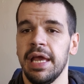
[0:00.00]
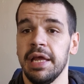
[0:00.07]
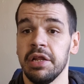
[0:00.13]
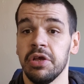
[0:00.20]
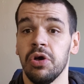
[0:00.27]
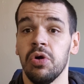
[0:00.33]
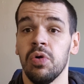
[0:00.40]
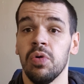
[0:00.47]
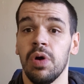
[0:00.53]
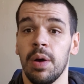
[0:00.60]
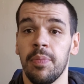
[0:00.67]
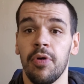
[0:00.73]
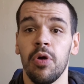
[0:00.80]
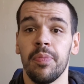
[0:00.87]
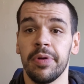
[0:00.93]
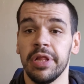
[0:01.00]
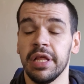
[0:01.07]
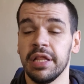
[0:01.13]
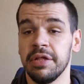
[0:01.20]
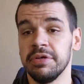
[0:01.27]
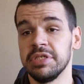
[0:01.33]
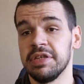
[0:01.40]
and go
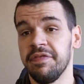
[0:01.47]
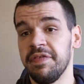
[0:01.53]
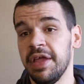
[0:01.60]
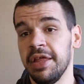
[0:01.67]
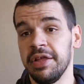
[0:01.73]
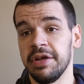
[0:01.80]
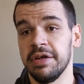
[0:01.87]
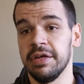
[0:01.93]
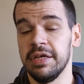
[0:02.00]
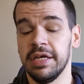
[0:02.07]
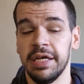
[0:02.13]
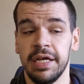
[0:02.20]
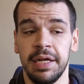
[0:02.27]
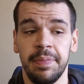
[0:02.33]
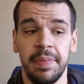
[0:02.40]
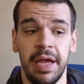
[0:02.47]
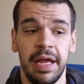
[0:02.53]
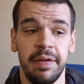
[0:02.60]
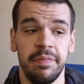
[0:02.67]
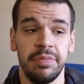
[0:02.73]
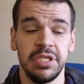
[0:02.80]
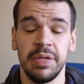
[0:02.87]
appropriately close to failure,
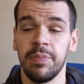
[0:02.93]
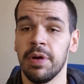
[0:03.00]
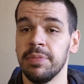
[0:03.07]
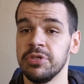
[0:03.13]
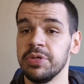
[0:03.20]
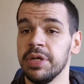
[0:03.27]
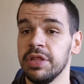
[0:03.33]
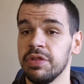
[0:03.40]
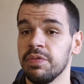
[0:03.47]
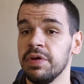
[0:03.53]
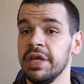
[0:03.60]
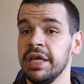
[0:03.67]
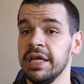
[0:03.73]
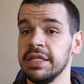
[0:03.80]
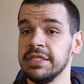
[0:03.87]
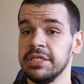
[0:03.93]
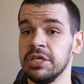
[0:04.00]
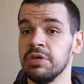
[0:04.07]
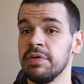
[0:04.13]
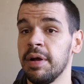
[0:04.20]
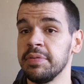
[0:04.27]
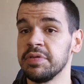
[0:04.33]
at somewhere between 3 and
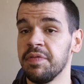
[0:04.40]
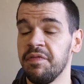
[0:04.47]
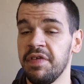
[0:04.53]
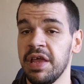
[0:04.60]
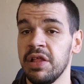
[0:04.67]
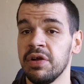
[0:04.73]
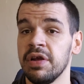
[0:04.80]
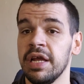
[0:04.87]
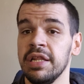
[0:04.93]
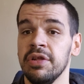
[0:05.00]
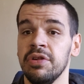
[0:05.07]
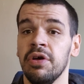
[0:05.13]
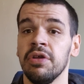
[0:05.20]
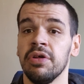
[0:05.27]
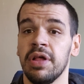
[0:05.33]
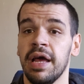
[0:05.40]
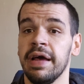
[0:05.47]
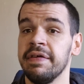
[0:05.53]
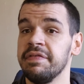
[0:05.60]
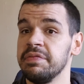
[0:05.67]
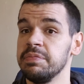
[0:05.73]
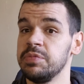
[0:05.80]
0 reps from failure, and you'll
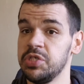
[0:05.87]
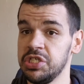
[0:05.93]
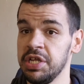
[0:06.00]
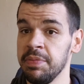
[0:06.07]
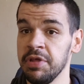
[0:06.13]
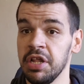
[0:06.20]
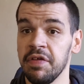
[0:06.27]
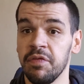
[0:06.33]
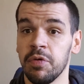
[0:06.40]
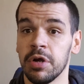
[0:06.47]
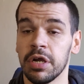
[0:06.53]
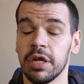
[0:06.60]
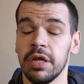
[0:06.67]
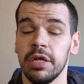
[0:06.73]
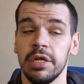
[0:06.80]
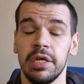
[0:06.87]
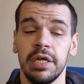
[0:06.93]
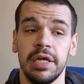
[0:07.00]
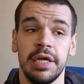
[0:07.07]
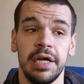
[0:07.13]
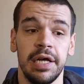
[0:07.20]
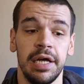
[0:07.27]
have stimulative work.
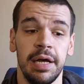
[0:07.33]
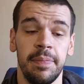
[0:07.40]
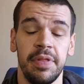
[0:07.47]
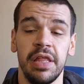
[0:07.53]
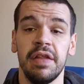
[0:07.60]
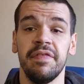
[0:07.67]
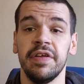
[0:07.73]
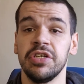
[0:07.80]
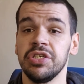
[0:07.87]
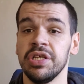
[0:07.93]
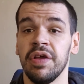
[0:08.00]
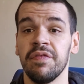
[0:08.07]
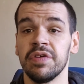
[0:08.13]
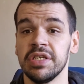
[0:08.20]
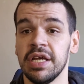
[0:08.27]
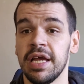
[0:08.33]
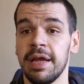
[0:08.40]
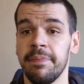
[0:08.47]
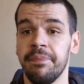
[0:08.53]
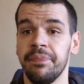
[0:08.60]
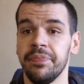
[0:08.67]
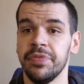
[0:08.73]
And then eventually over
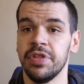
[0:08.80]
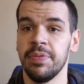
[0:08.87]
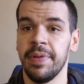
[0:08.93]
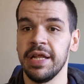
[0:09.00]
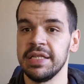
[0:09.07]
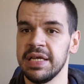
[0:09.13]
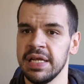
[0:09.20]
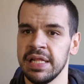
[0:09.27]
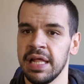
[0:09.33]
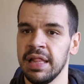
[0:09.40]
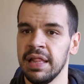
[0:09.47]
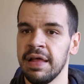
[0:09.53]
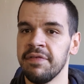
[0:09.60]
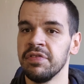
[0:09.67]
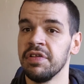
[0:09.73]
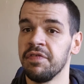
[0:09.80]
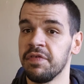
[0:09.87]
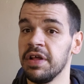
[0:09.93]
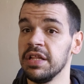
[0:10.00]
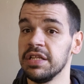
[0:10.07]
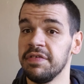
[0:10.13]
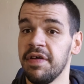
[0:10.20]
time, to maintain that level of
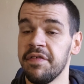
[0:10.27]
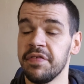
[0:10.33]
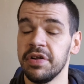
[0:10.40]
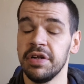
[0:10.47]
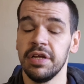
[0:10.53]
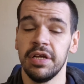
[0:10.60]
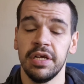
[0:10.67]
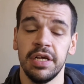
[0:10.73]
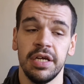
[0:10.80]
relative effort,